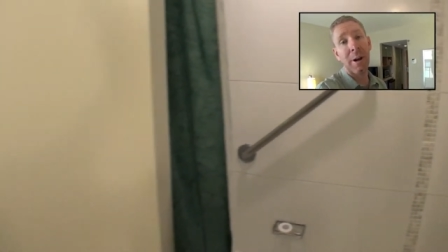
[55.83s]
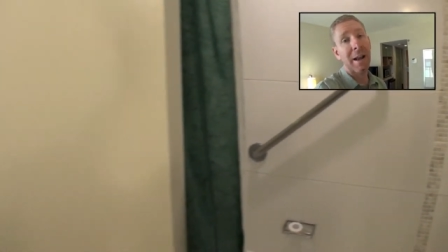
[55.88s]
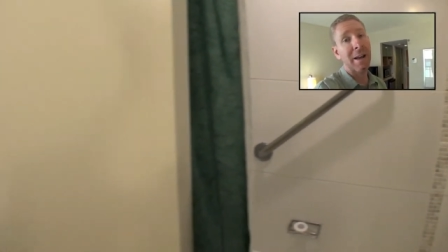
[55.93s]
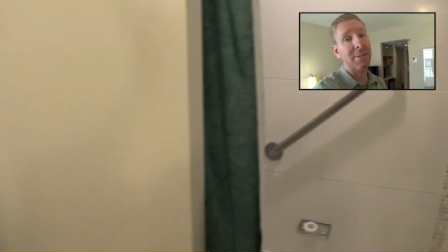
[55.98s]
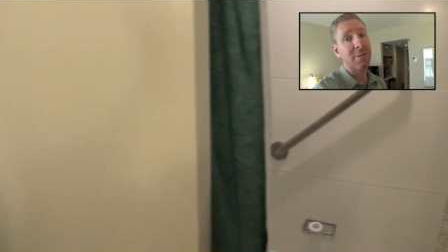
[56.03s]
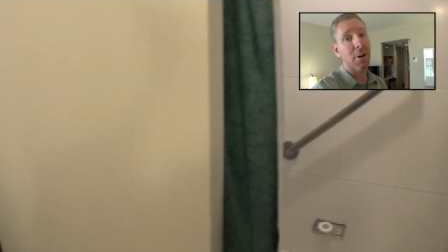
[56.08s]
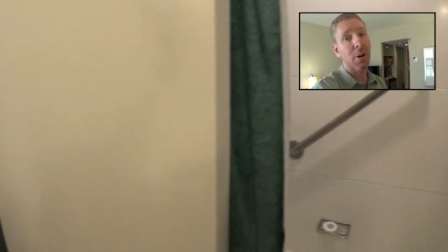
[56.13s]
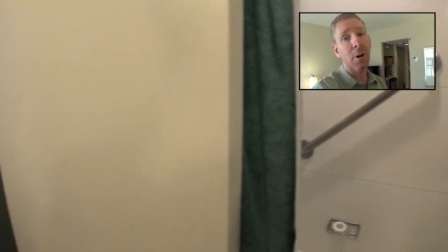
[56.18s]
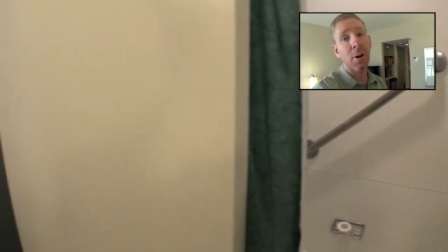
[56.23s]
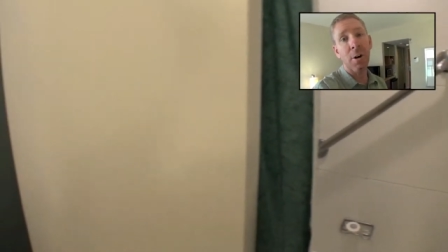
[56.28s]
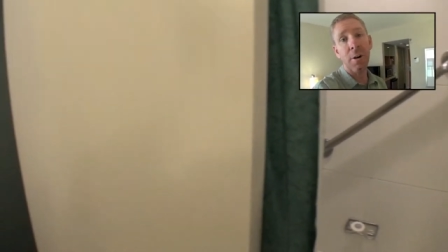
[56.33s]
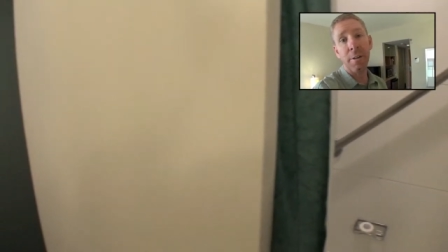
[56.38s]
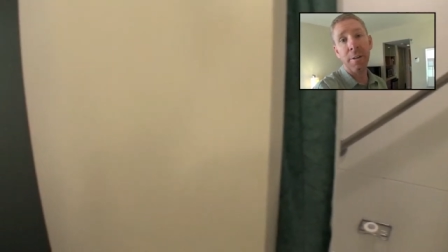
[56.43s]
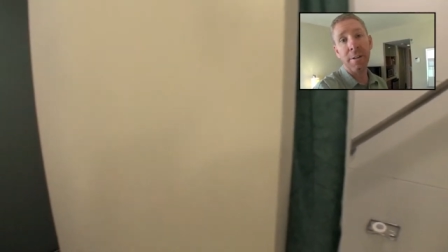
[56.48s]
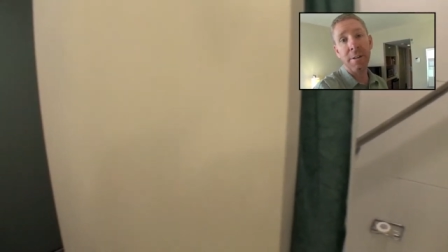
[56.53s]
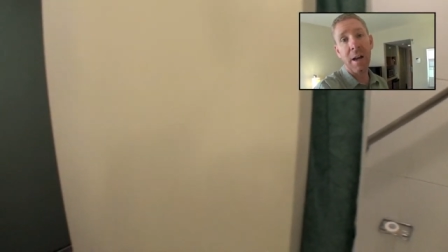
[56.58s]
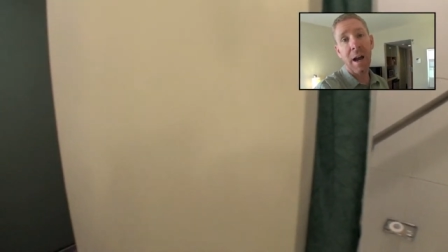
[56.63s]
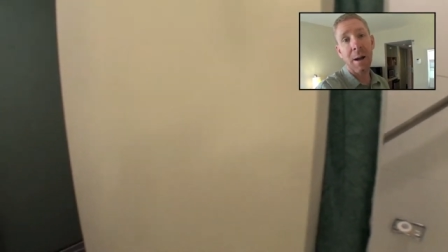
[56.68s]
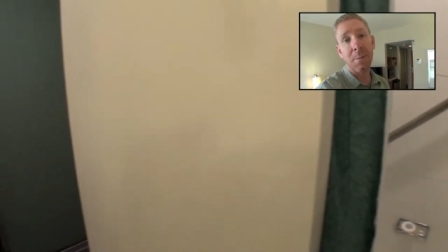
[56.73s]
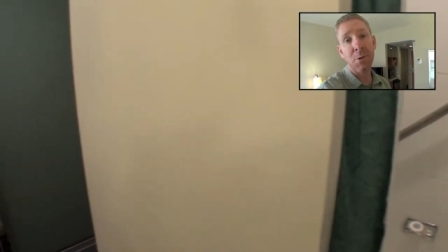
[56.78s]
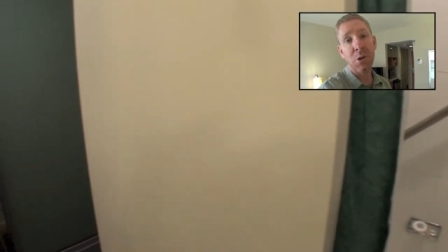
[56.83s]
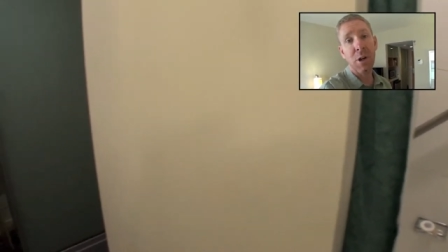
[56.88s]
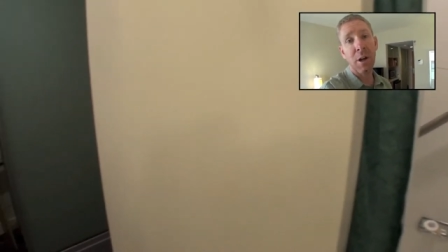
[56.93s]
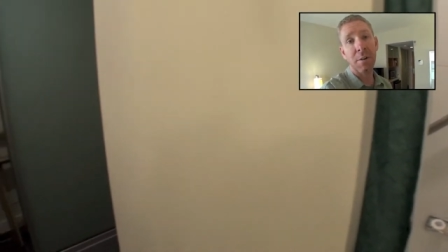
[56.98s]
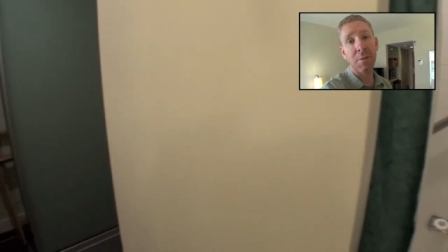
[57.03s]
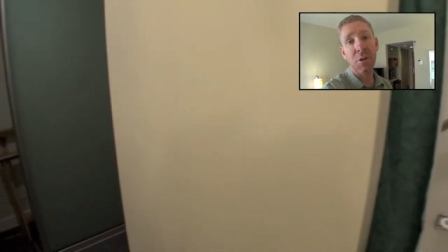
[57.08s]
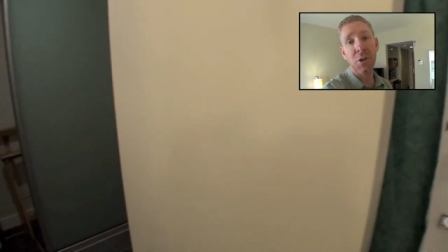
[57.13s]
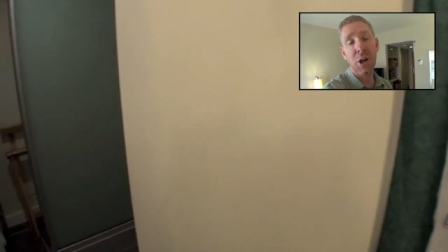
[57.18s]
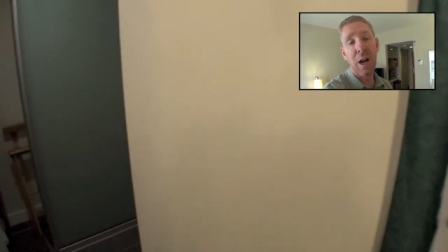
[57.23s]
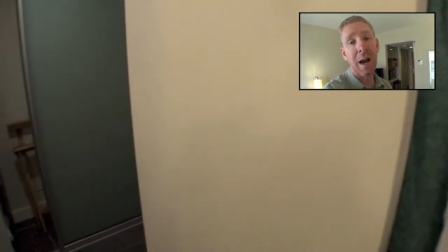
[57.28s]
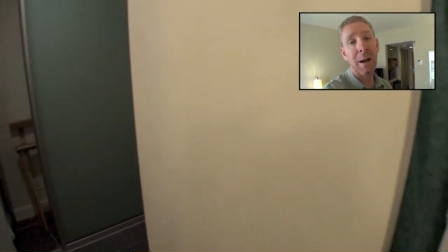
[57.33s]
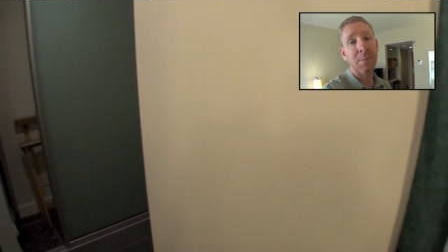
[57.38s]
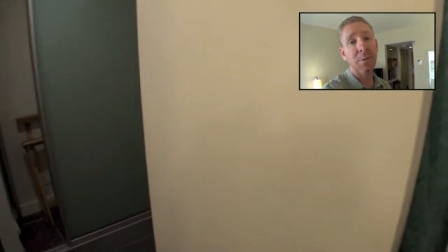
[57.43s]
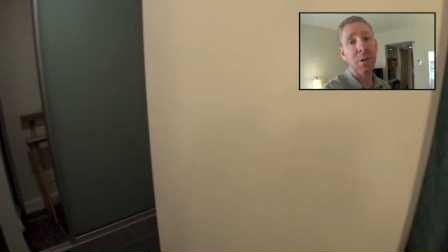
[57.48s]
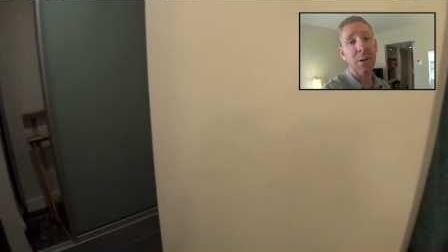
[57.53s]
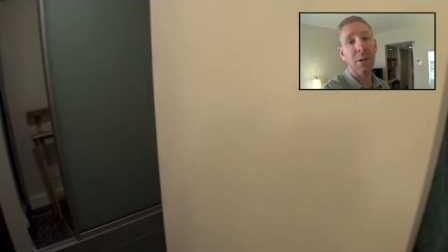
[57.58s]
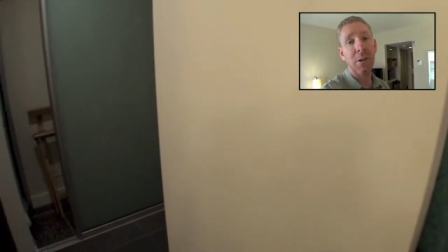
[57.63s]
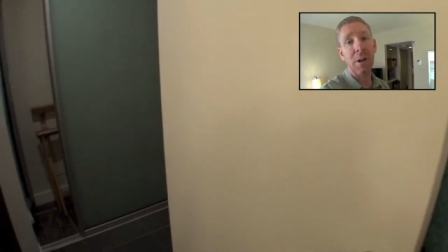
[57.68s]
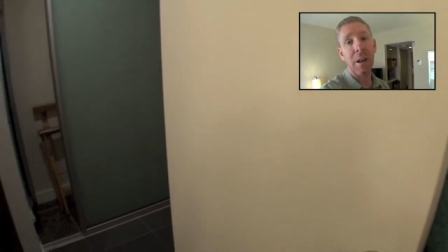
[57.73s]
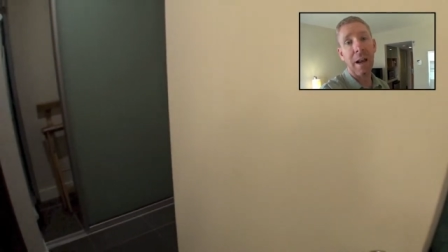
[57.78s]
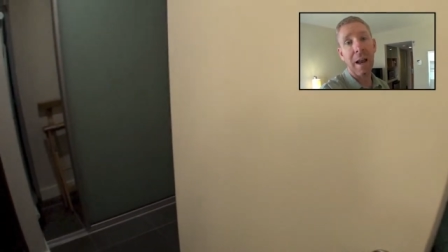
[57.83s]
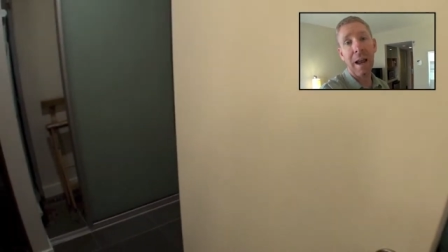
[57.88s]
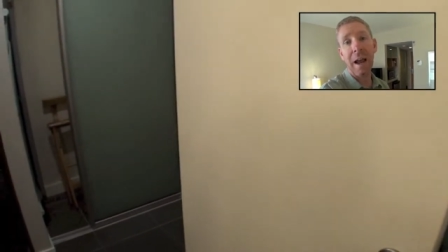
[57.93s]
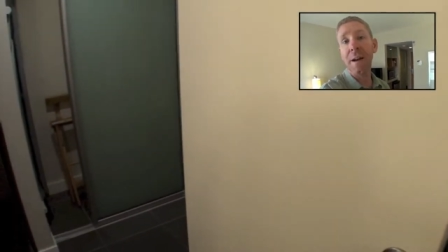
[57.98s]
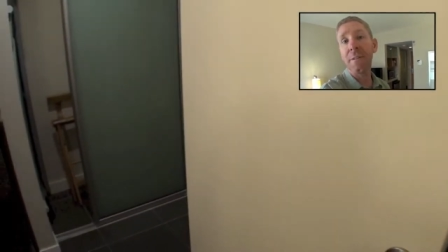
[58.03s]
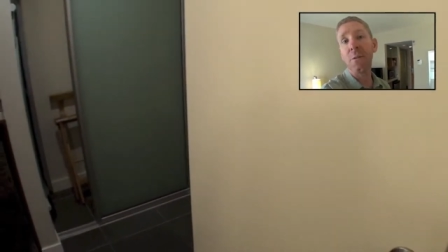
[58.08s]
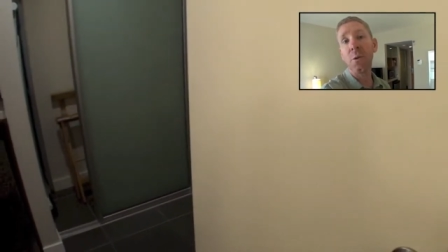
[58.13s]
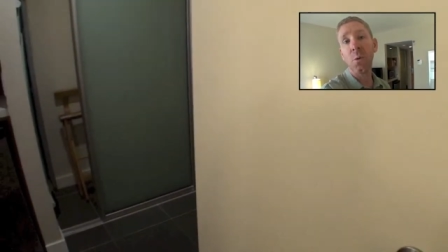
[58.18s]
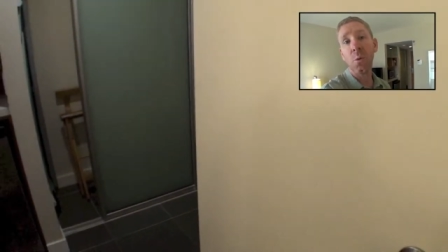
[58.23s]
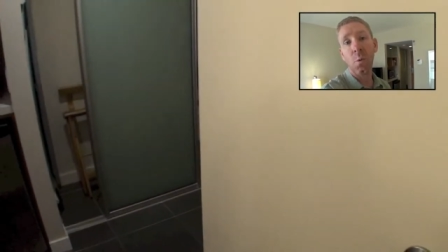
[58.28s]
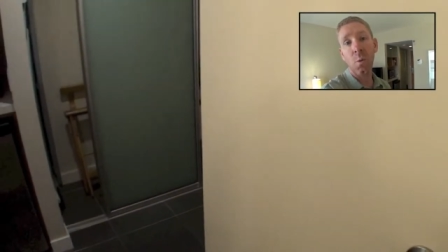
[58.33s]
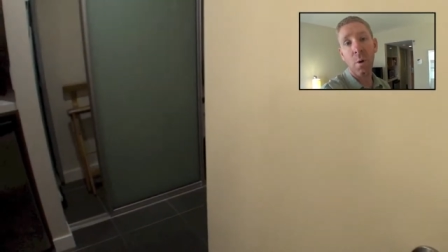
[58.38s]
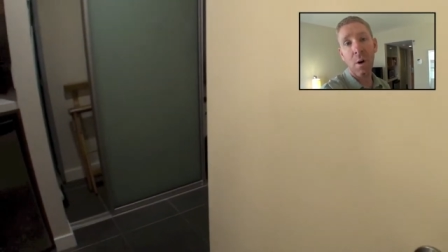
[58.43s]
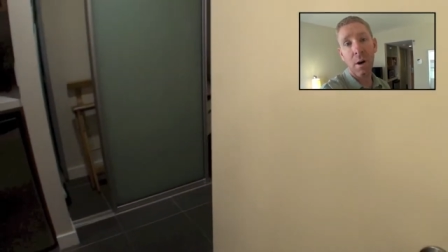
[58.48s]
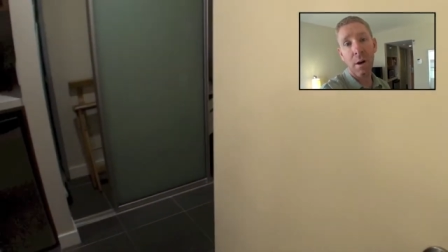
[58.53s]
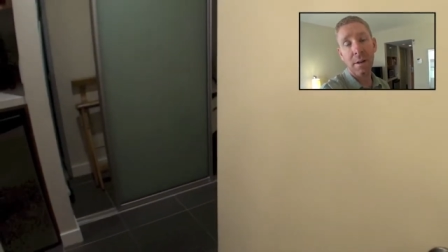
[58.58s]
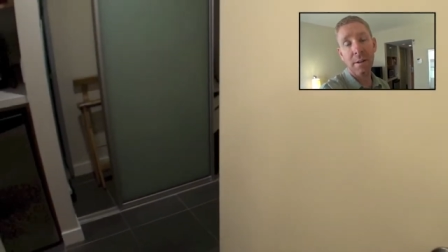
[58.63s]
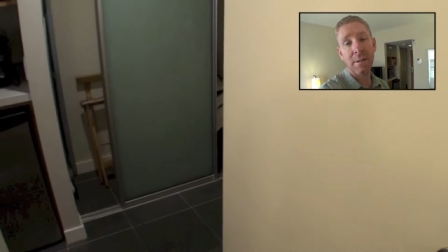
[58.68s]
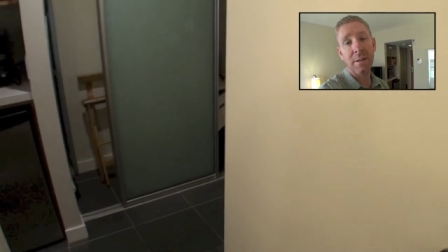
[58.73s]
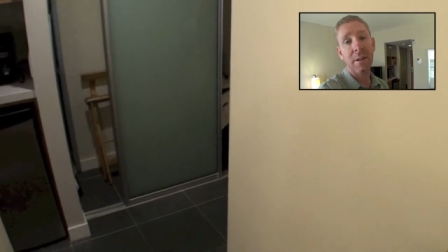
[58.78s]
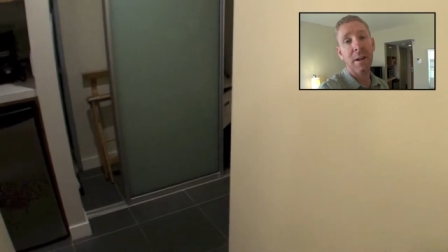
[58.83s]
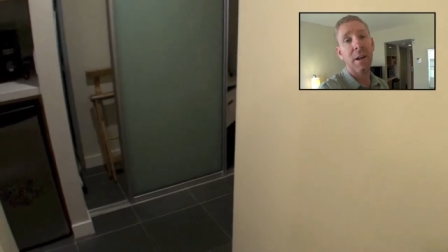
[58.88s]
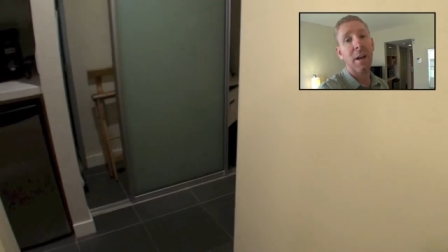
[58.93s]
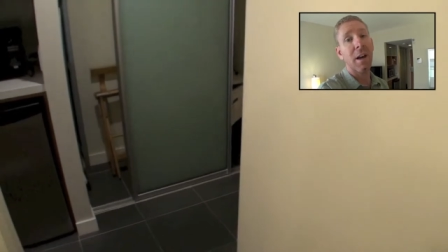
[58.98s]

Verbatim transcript: It has all the top-shelf shops that you could ever want.